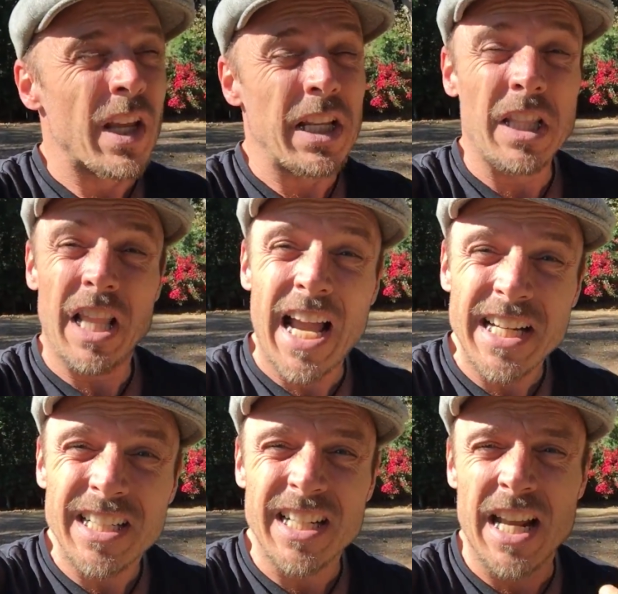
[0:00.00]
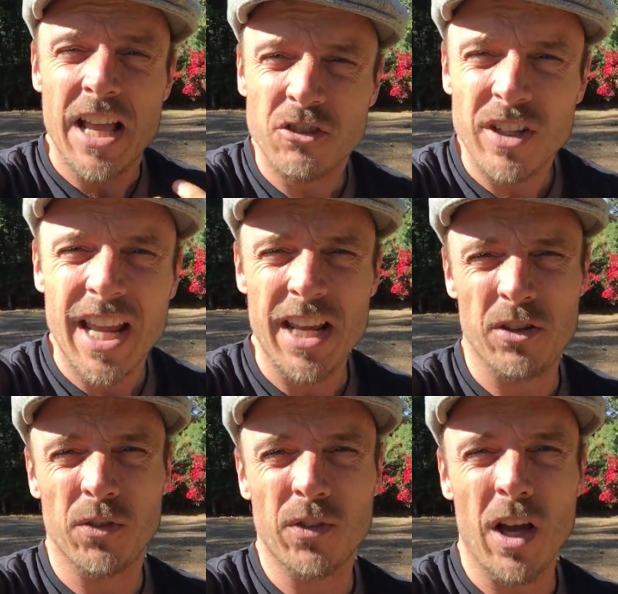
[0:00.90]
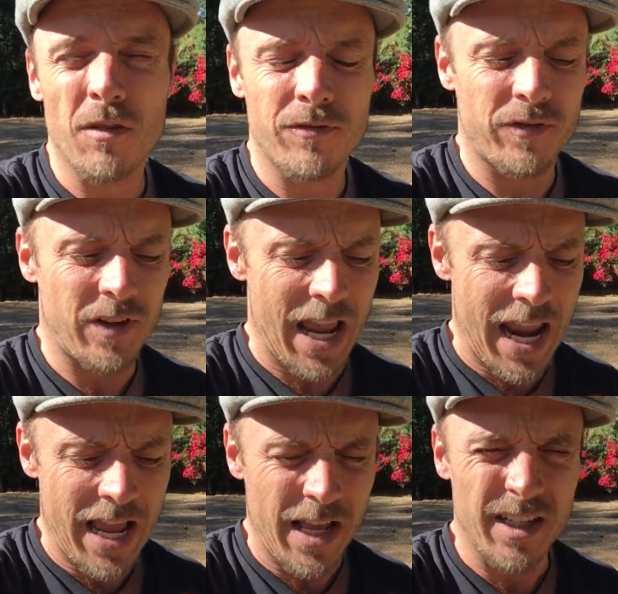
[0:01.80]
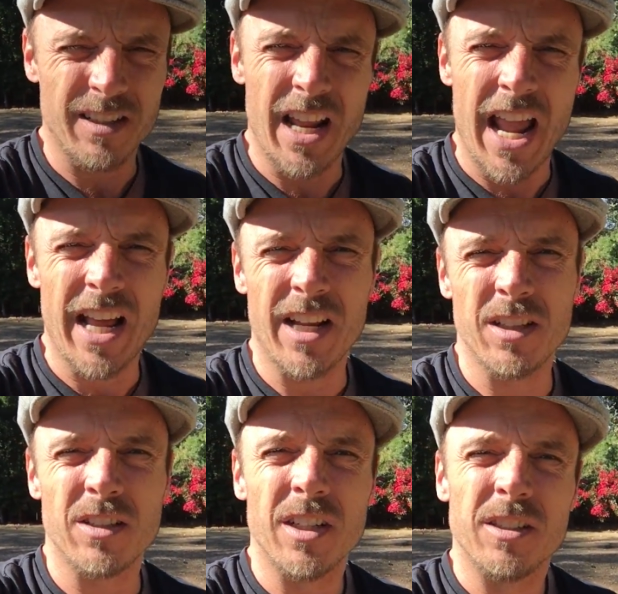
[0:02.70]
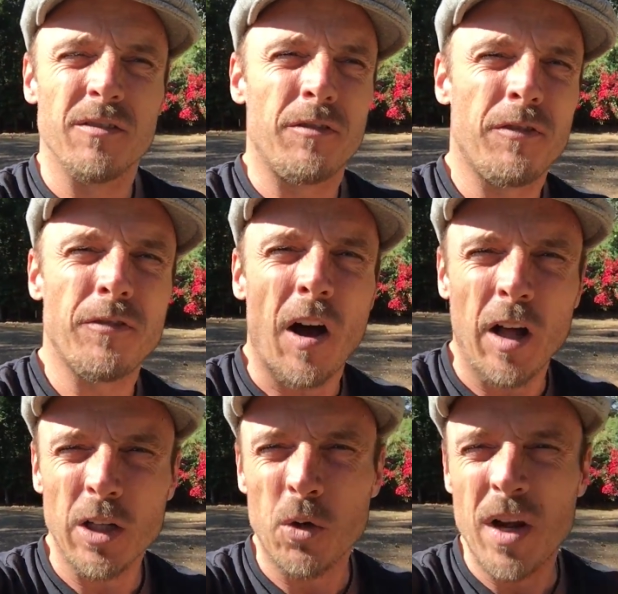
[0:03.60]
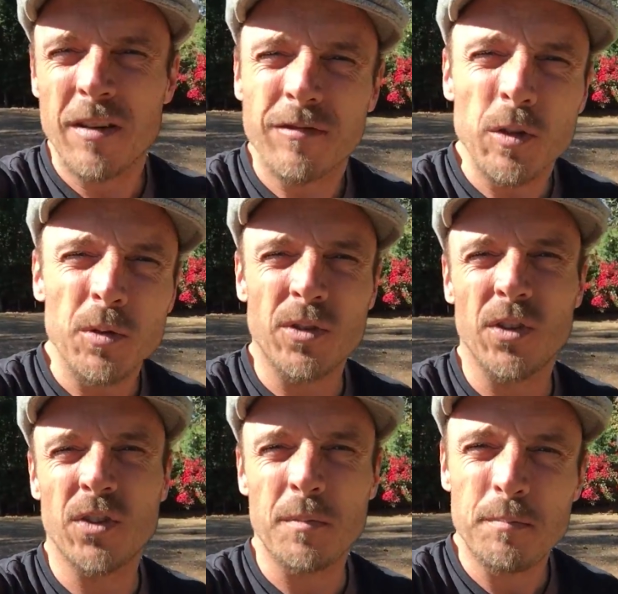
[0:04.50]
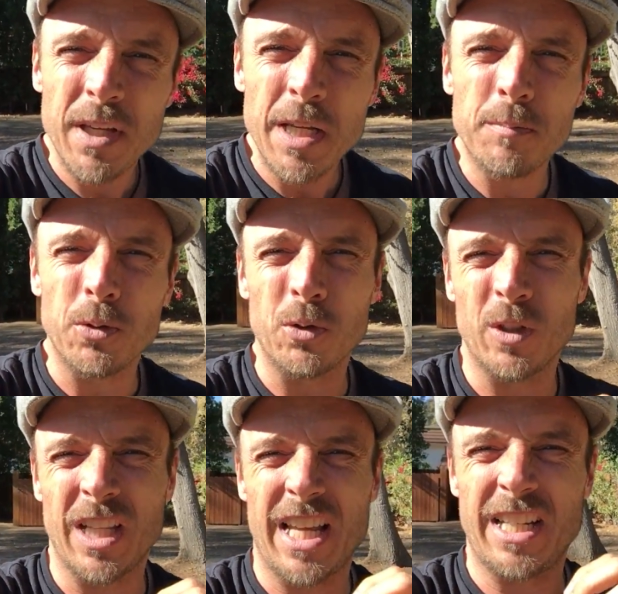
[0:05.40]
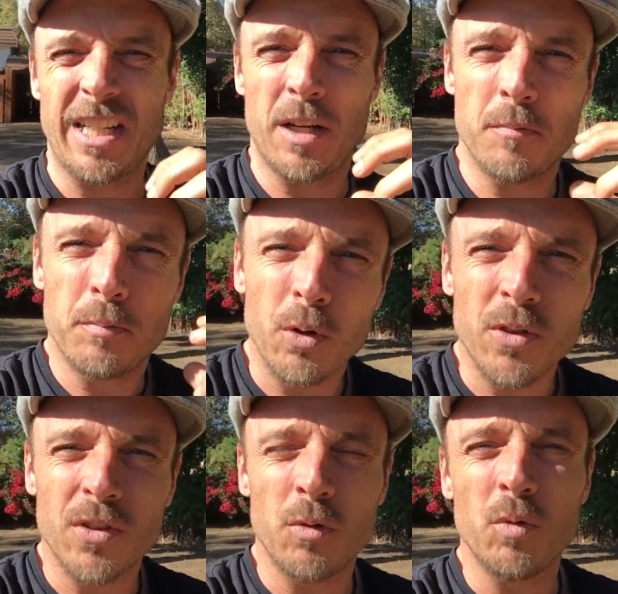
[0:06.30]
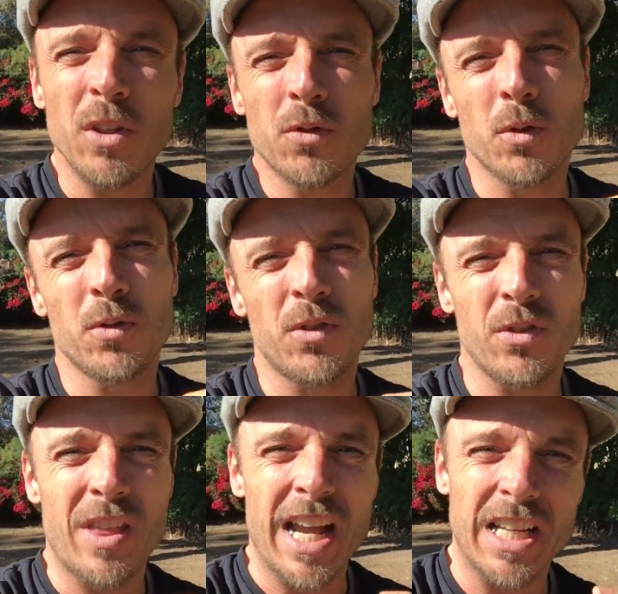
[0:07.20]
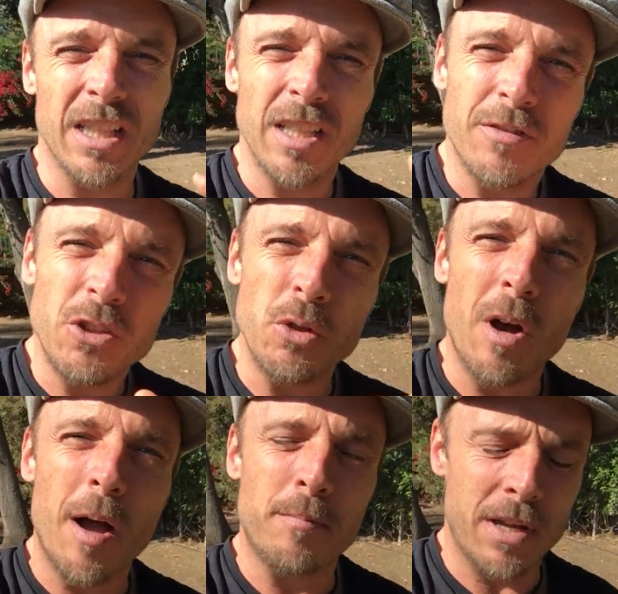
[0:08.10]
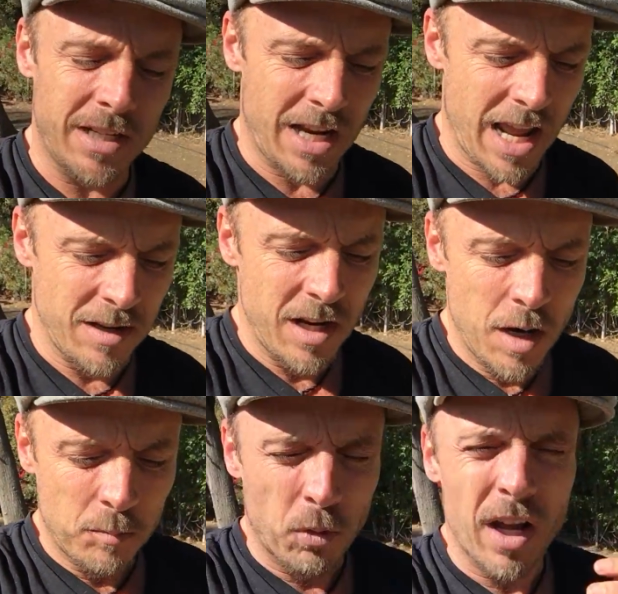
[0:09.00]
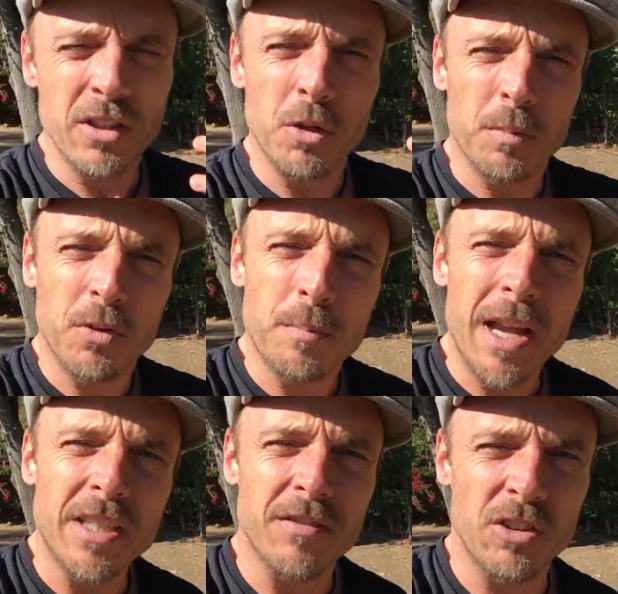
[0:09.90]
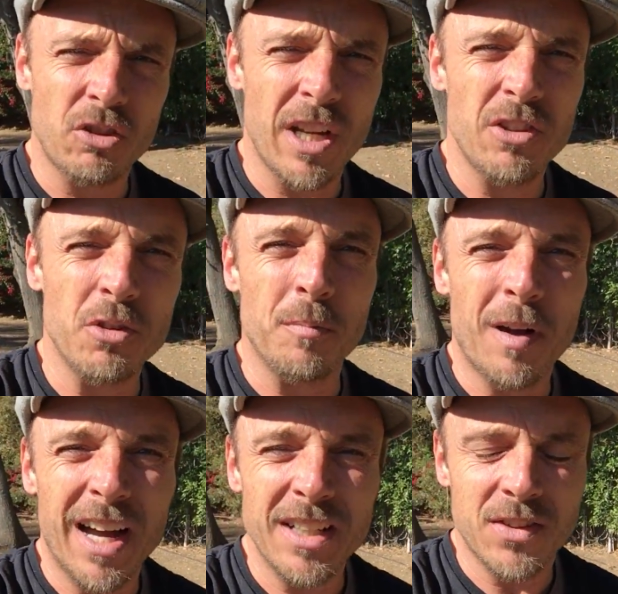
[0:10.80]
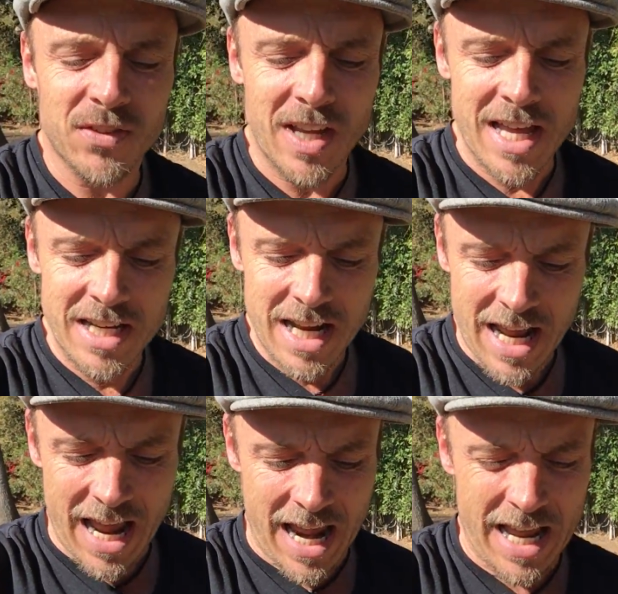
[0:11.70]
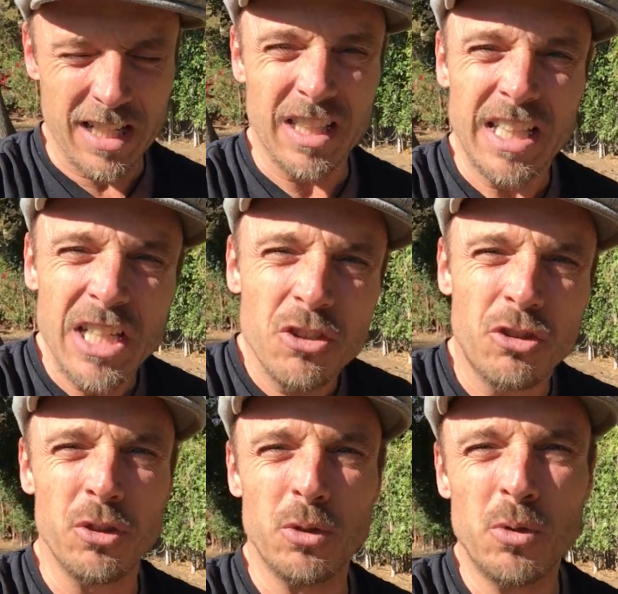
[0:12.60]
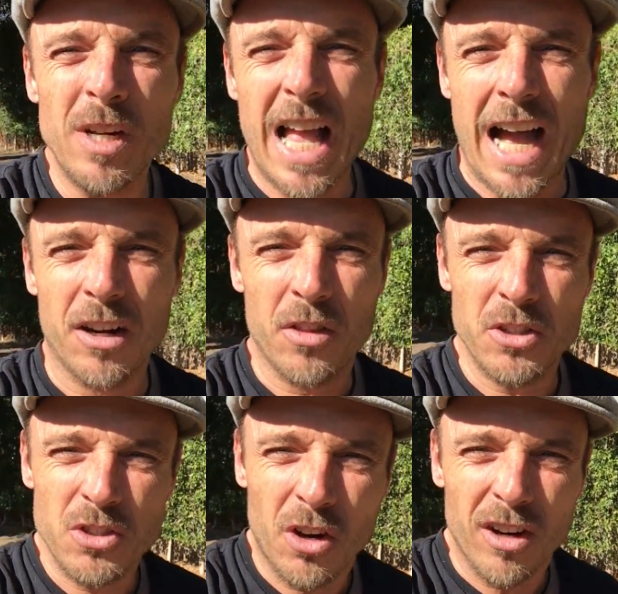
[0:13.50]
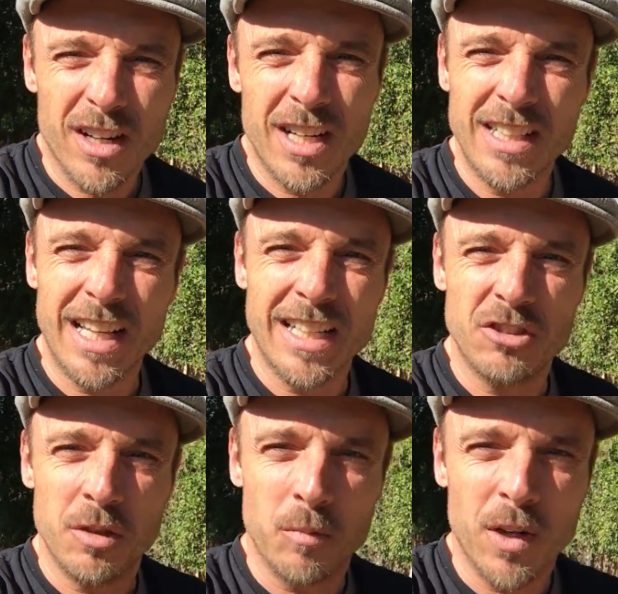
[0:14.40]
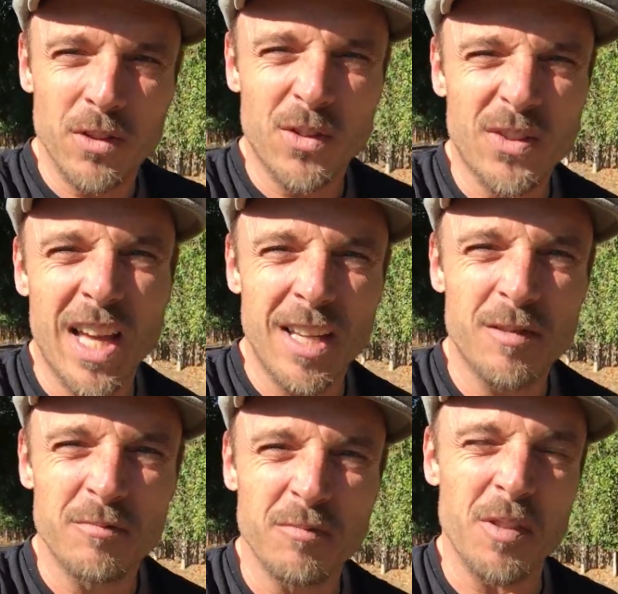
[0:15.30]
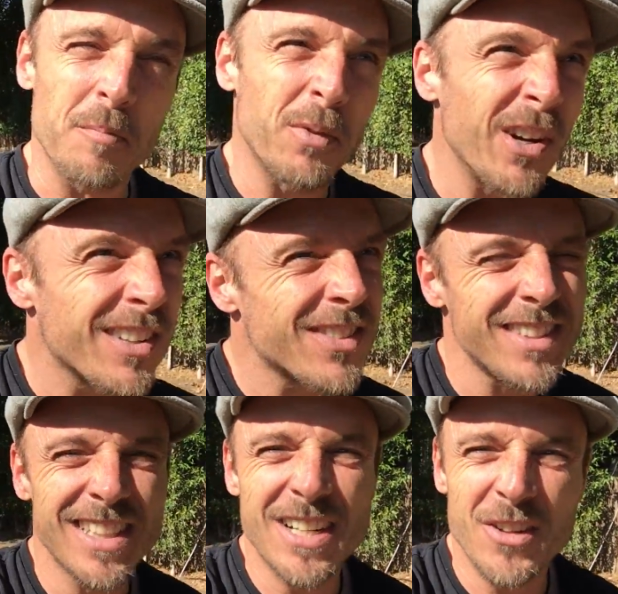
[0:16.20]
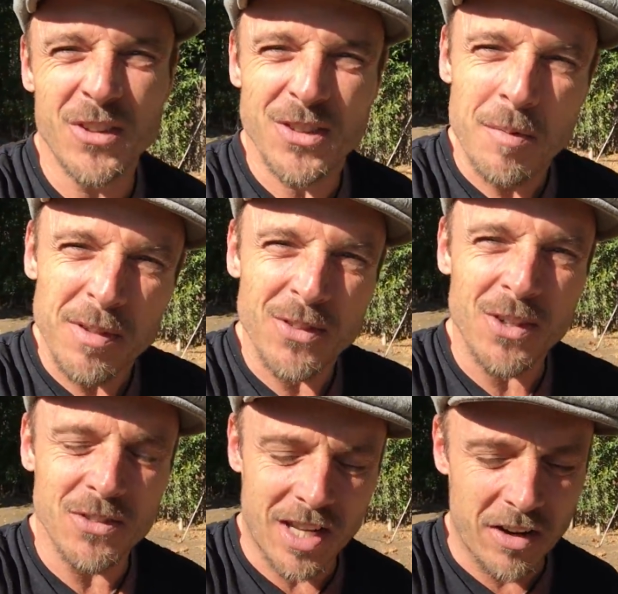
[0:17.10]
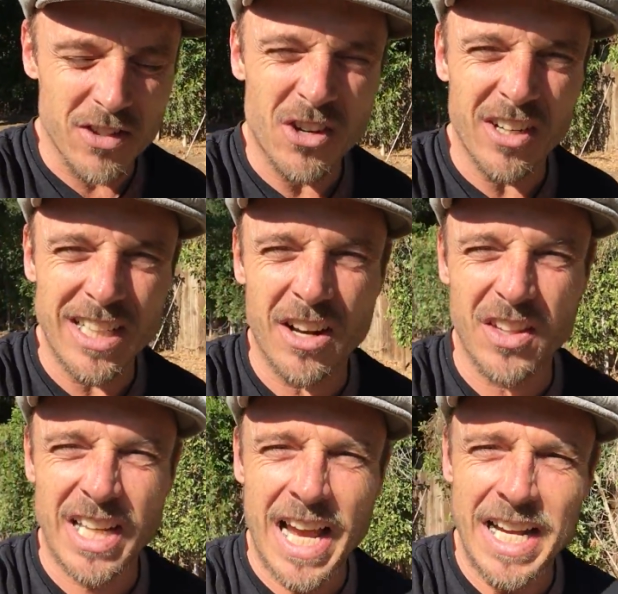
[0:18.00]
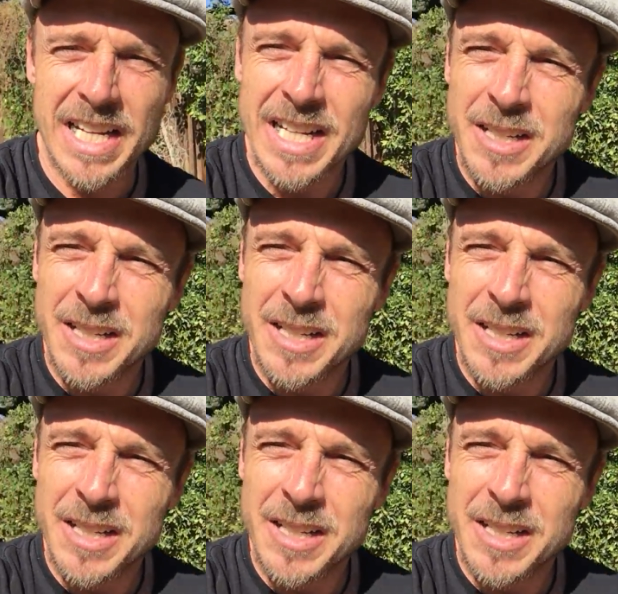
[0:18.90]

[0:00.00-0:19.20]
enlighten and educate yourself and follow influences and people and books and resources that can lift you up and broaden your perspective and change your mindset and lead you out of the dark, like Jim Rohn said in the books, the stepping stones out of the dark into the light.